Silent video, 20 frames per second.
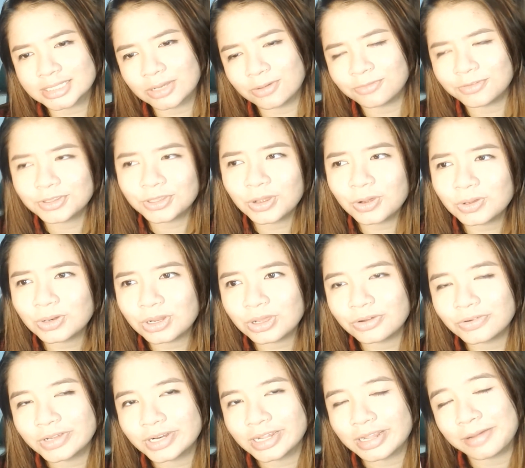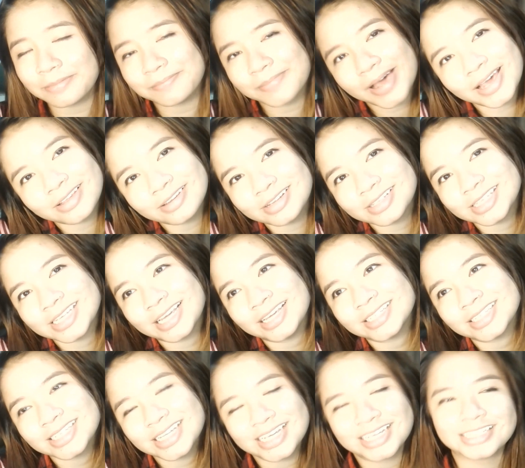Now if you don't know what a pilot
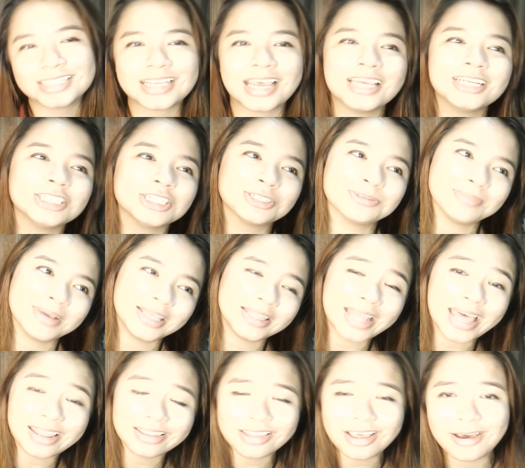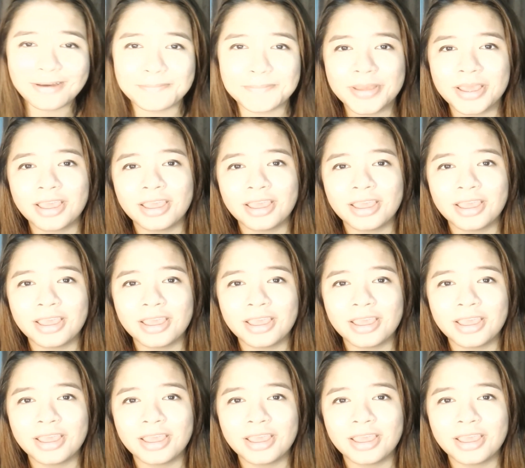test is, I just made that up.